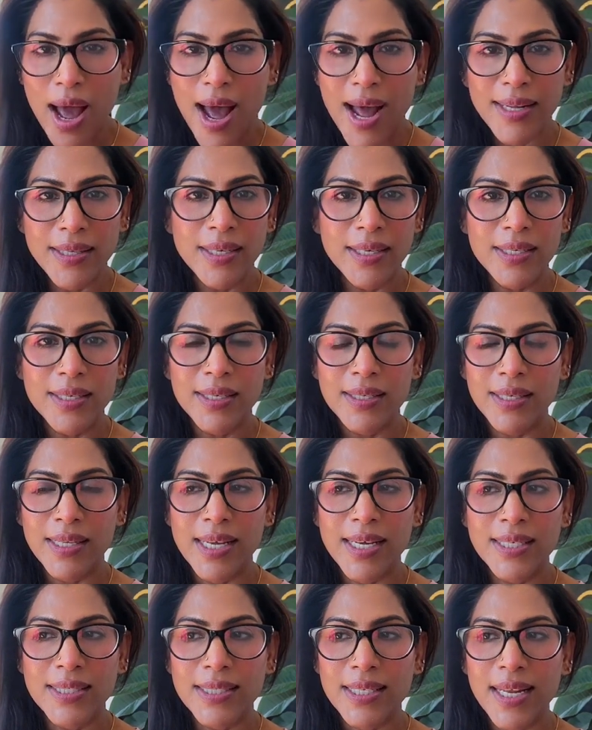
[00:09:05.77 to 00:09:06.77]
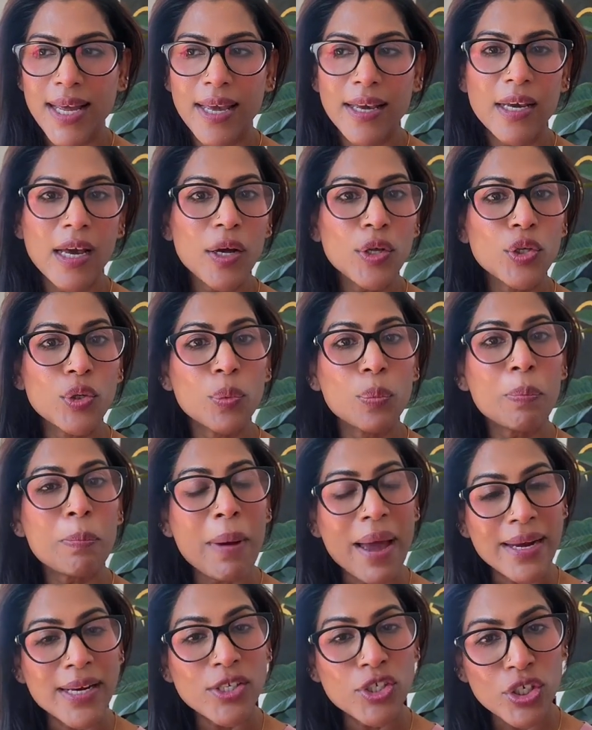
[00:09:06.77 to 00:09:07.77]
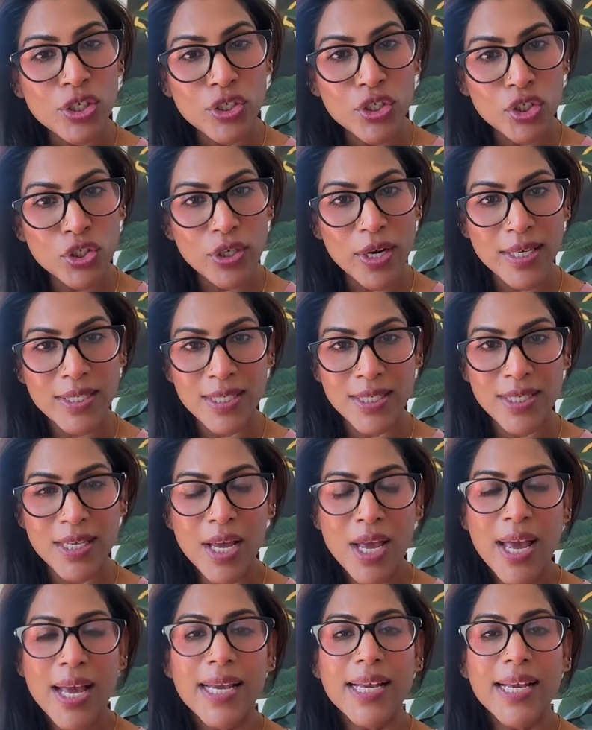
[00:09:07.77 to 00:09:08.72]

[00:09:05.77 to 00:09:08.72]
other things like managing stress,